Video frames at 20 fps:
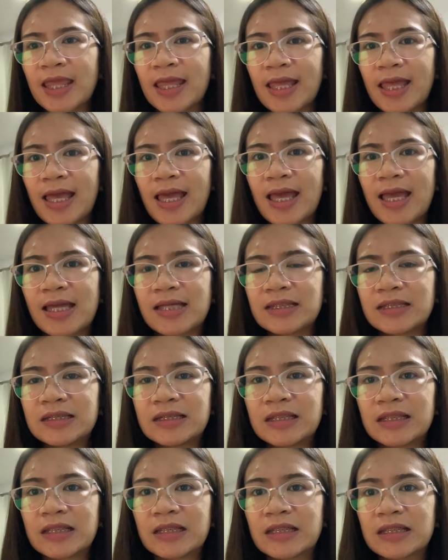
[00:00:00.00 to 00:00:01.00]
And
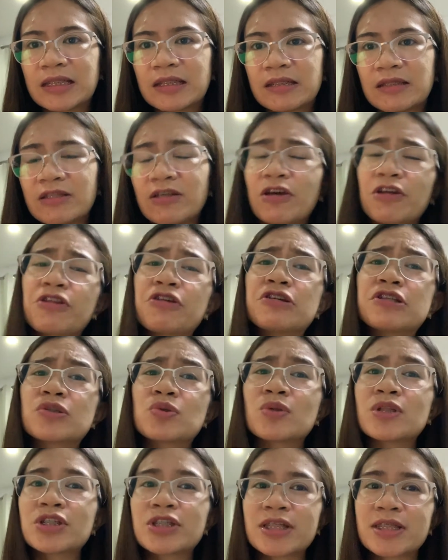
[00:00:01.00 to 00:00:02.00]
the others
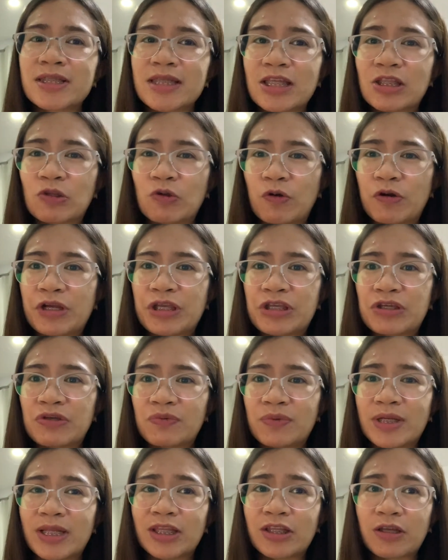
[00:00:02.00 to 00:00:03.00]
will just ignore you
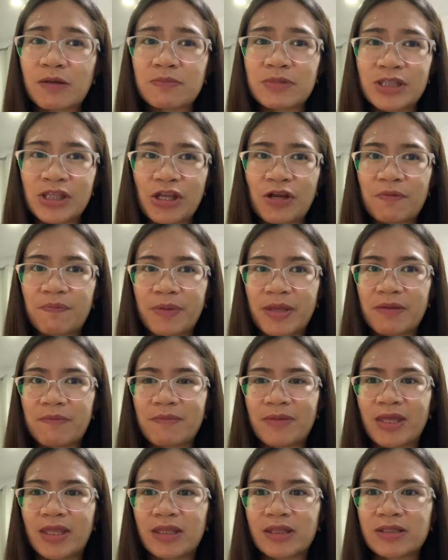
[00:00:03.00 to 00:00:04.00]
when it comes to your
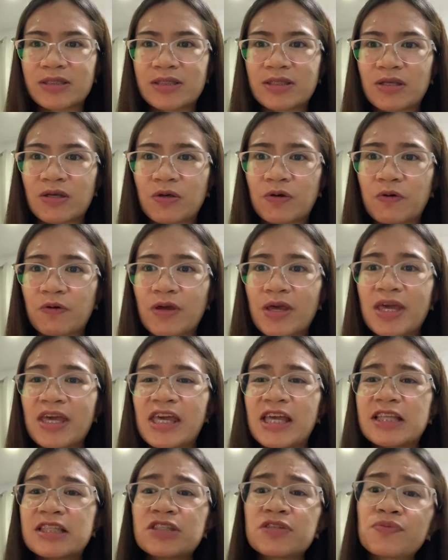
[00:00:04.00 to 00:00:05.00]
payment. So
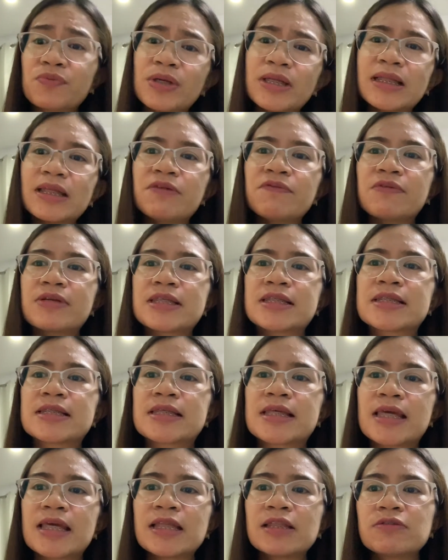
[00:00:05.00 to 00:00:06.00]
it's really
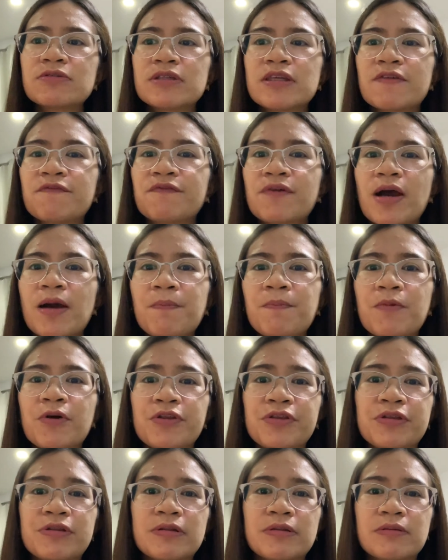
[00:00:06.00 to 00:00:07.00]
risky to give up
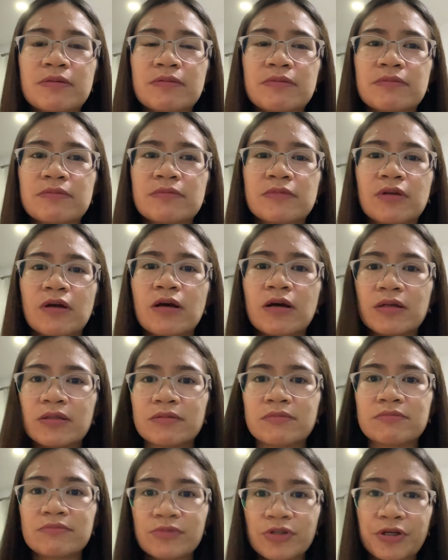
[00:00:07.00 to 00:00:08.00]

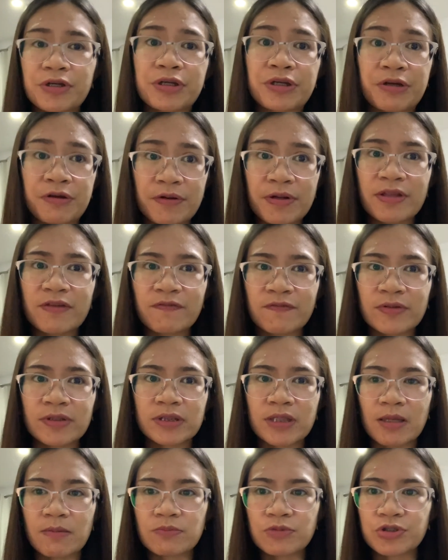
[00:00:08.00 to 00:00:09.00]
on your current
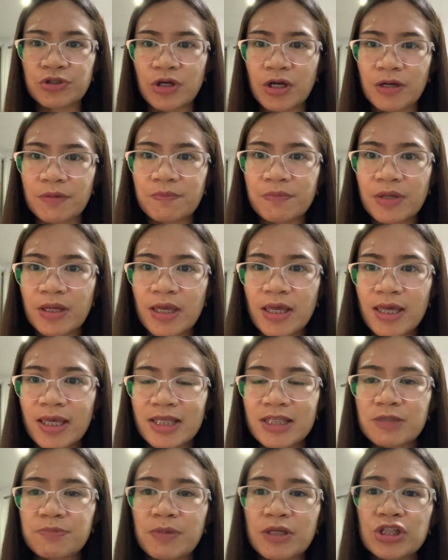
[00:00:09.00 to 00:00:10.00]
full-time job,
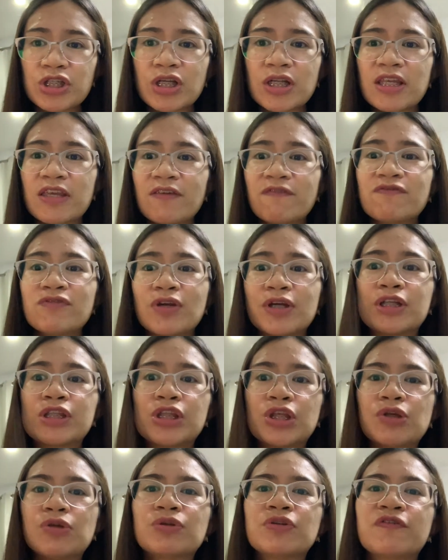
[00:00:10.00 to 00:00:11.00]
especially if you're new to